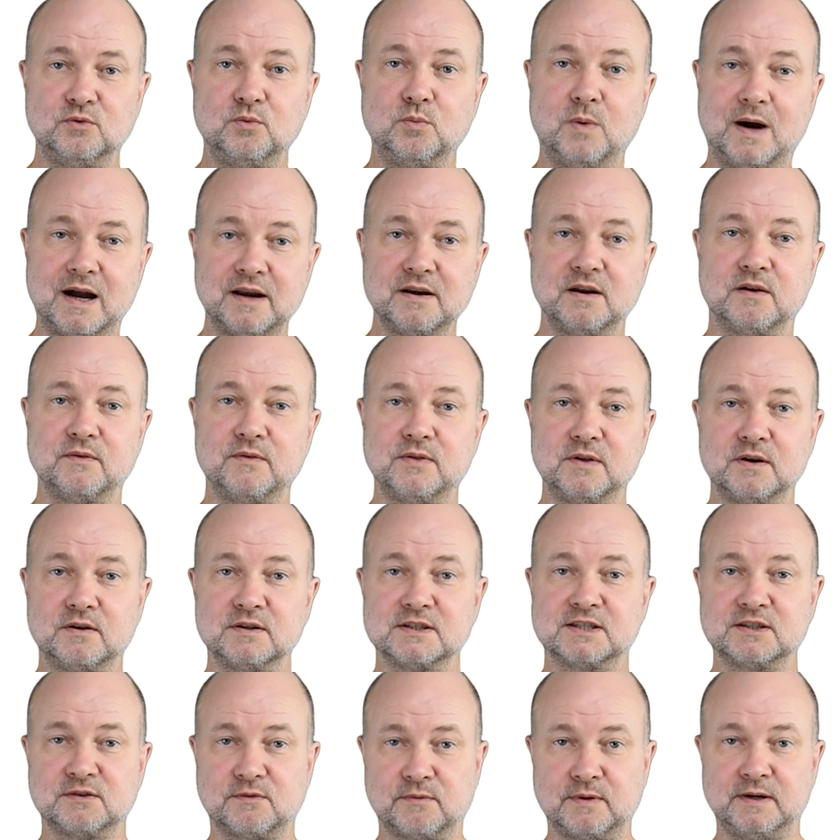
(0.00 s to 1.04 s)
one of
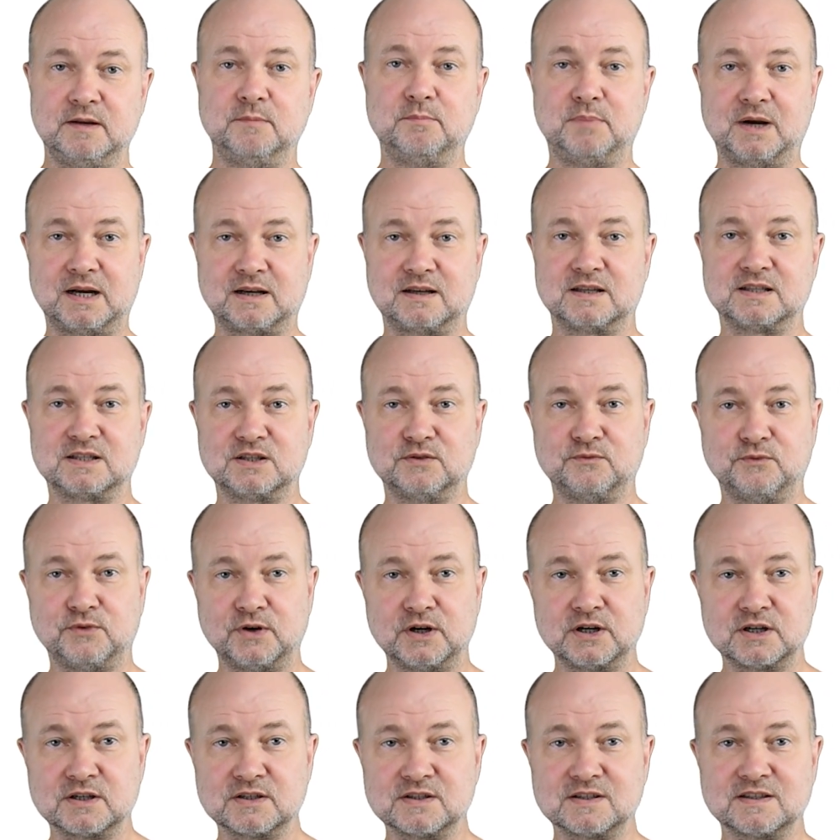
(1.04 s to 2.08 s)
those three buckets
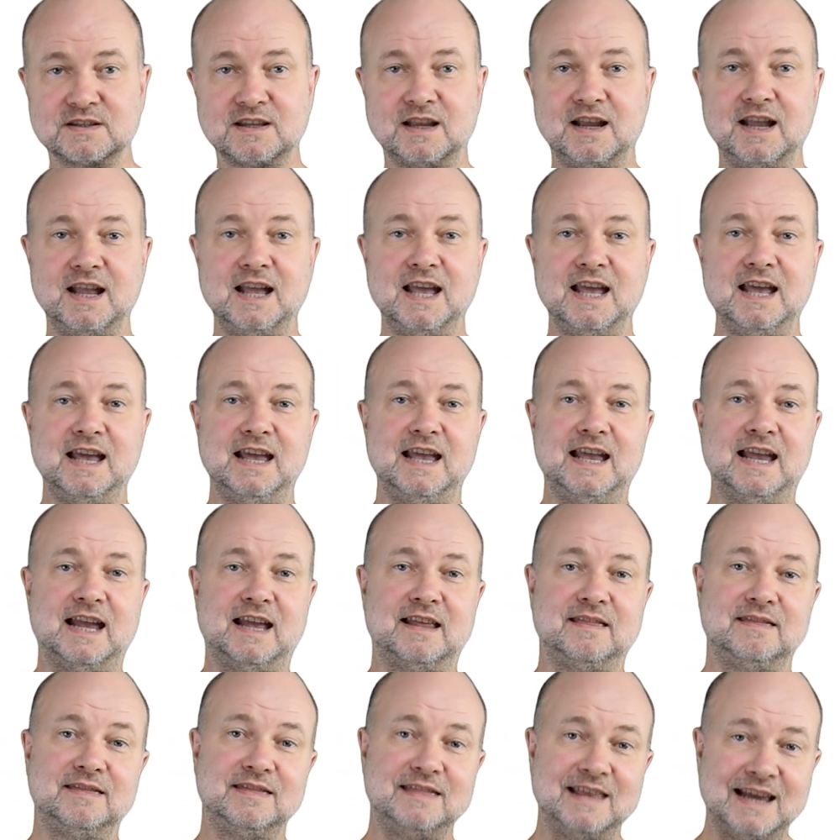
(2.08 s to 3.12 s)
first
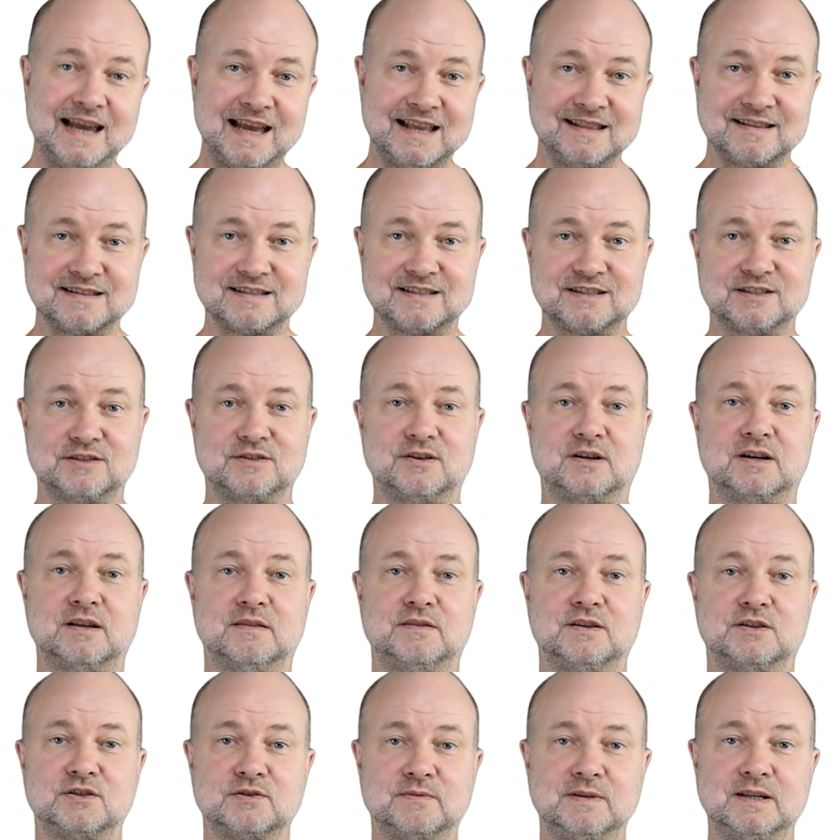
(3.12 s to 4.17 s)
and then
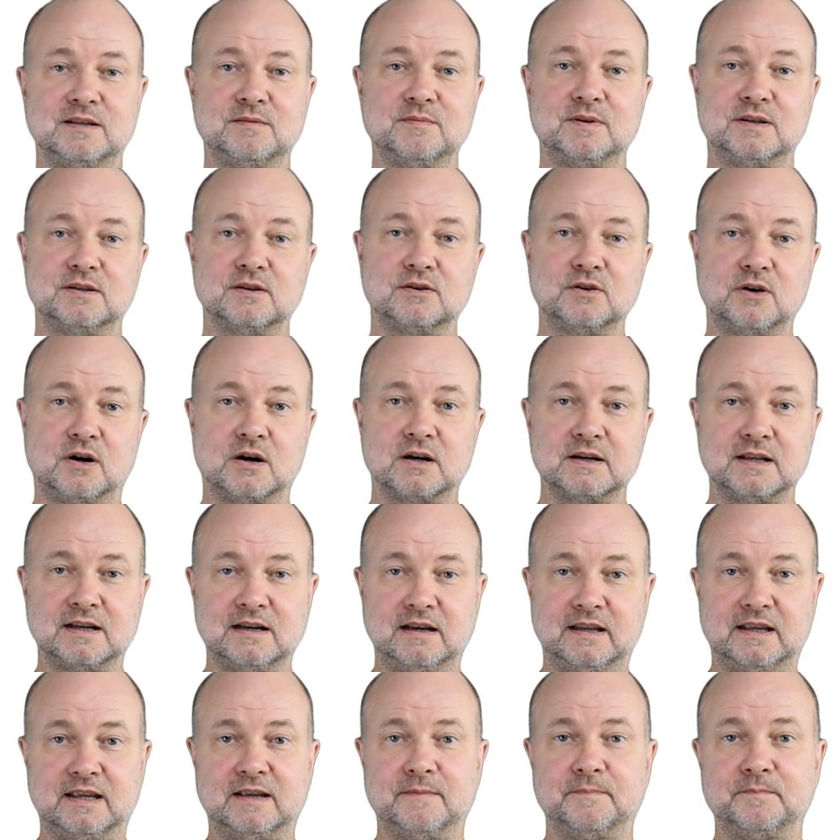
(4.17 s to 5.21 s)
start the treatment
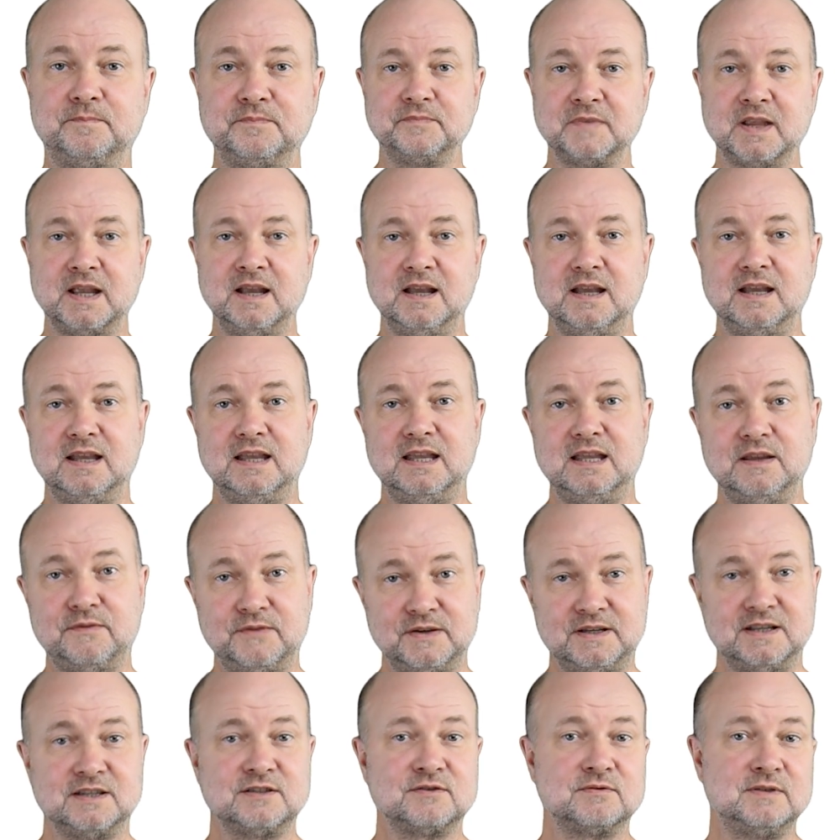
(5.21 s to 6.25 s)
accordingly.
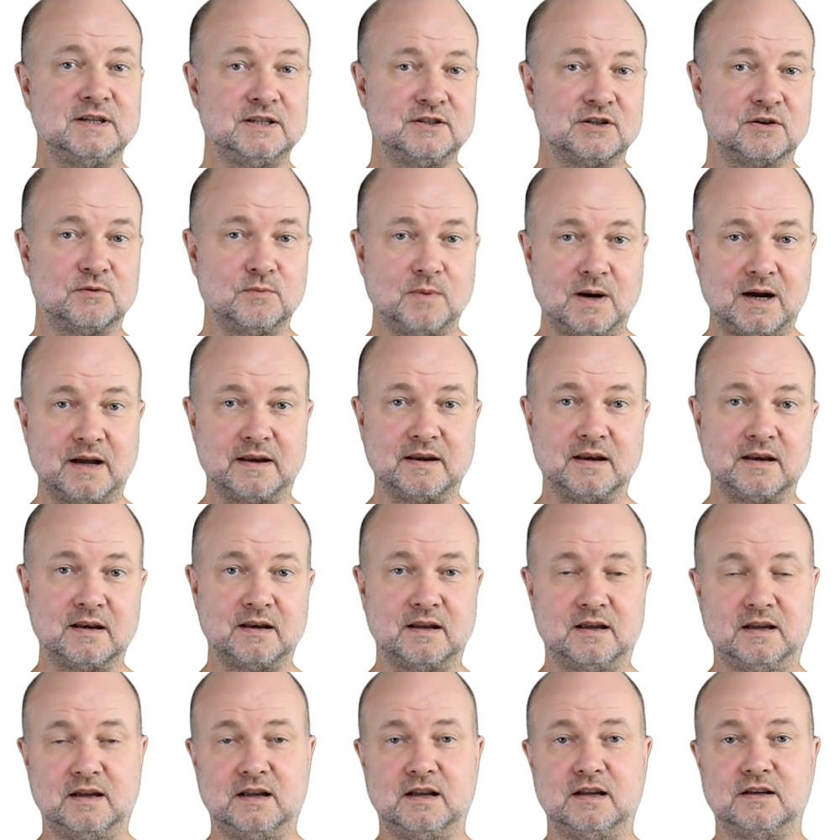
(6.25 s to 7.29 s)
If it is region 1,
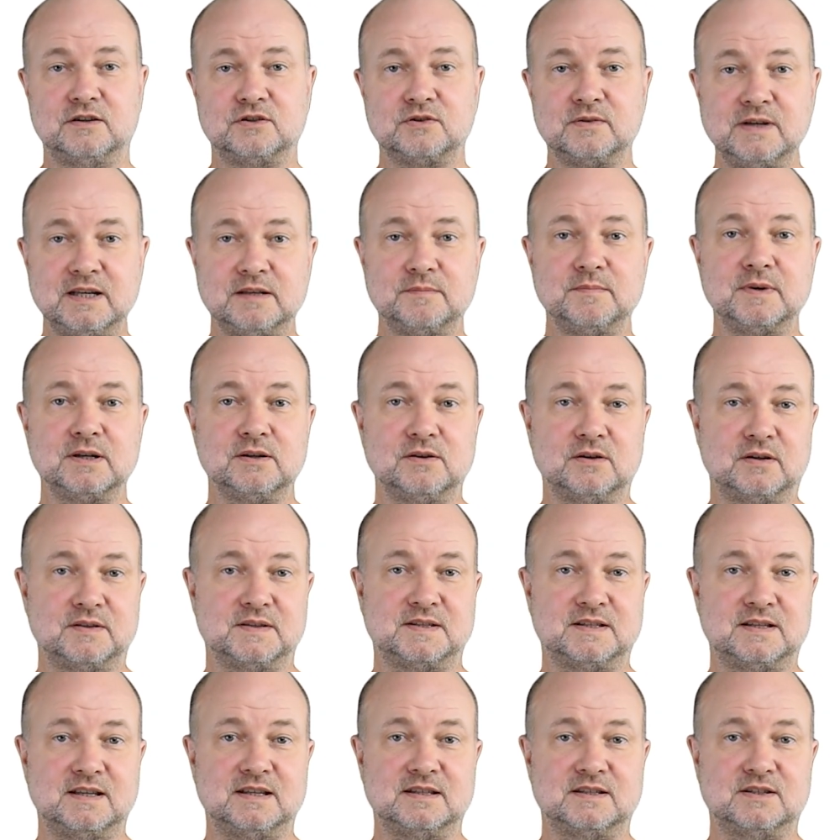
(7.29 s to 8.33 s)
treatment
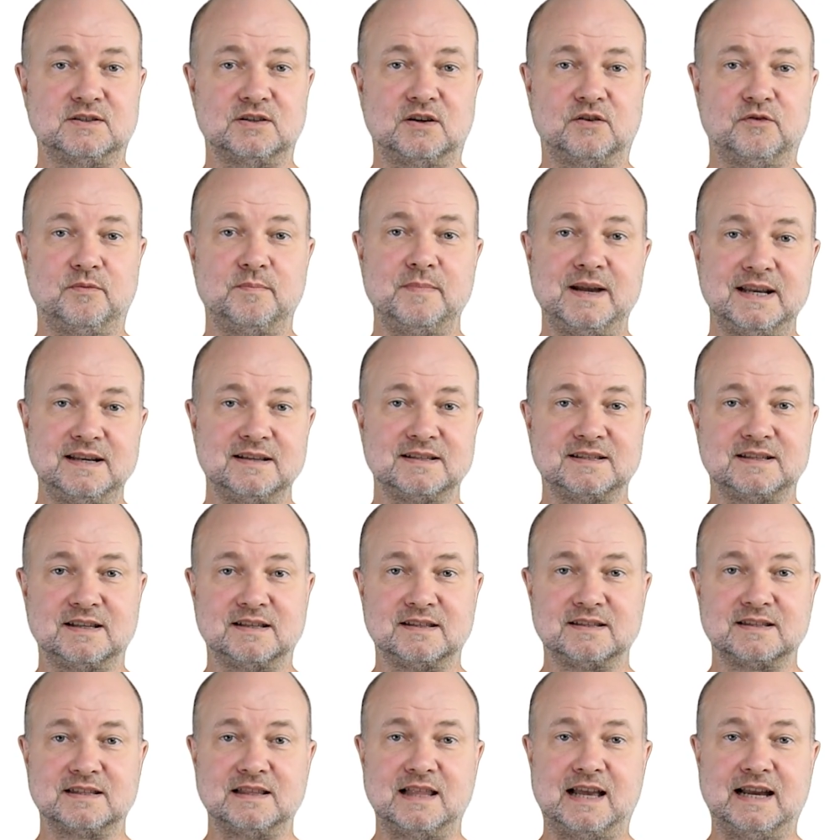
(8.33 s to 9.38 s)
consists of
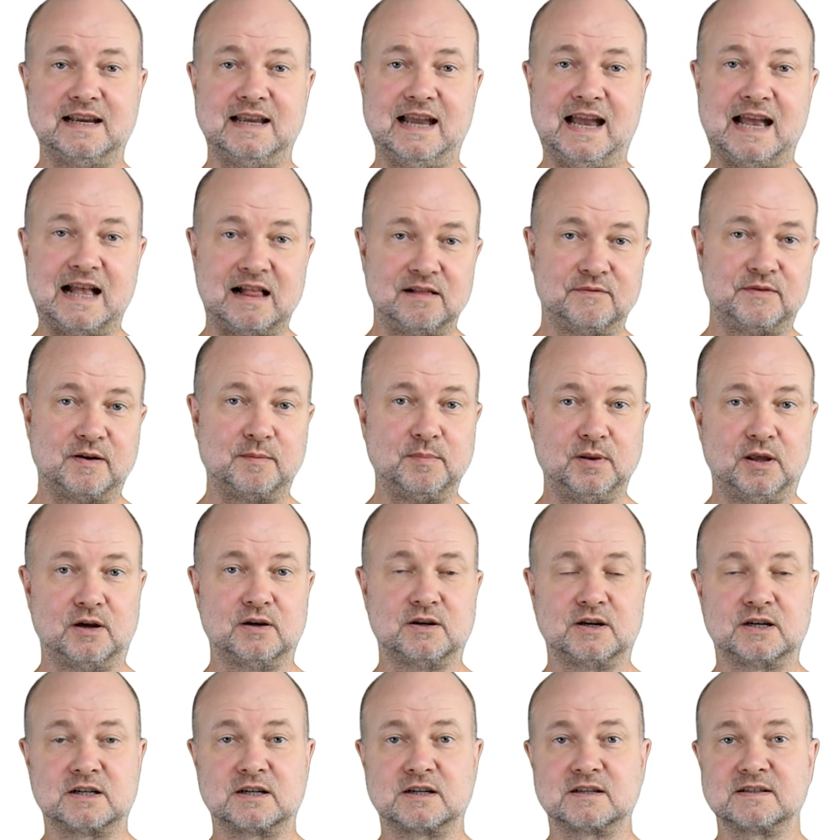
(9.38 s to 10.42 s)
medicines like alpha
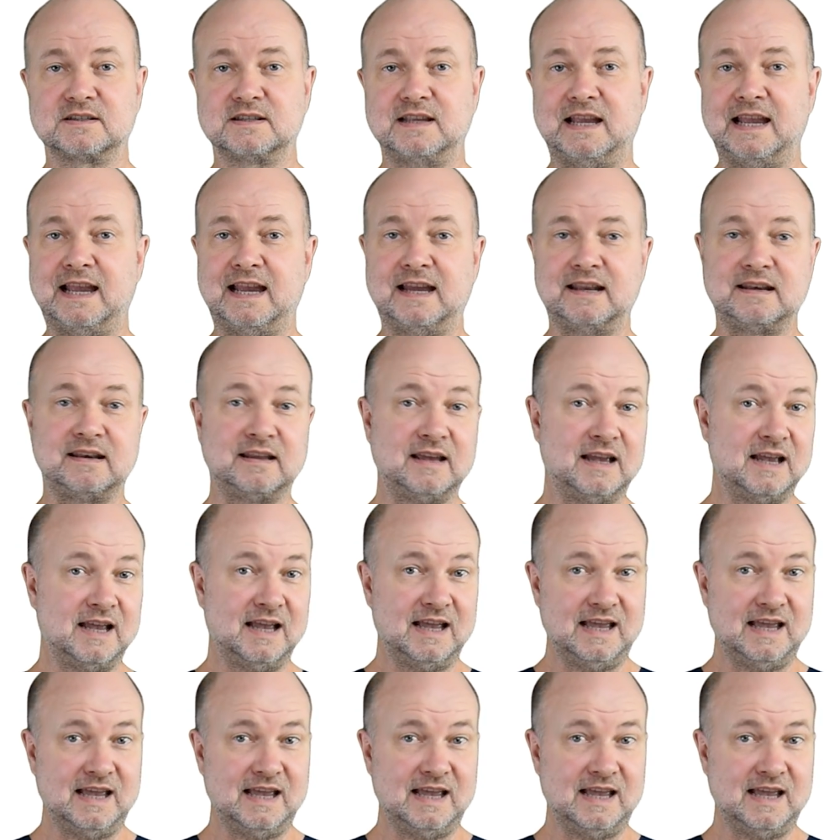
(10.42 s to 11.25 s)
blockers and